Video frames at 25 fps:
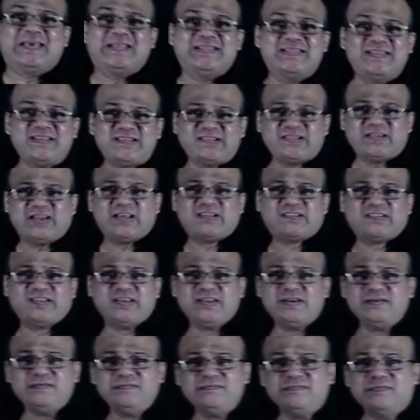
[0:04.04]
In this
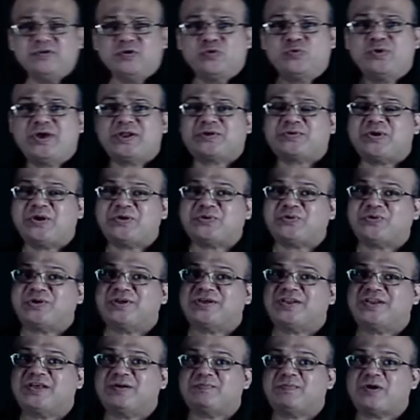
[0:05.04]
lesson, we are going to
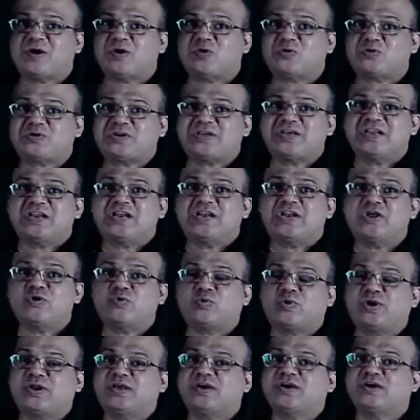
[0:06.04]
learn about
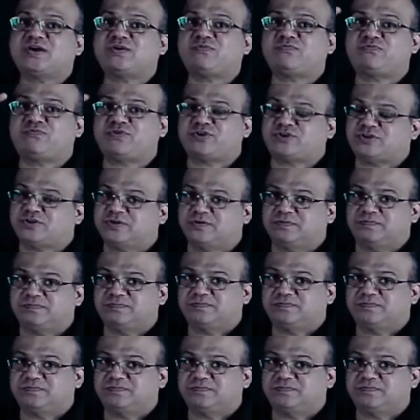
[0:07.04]
nuclear fission.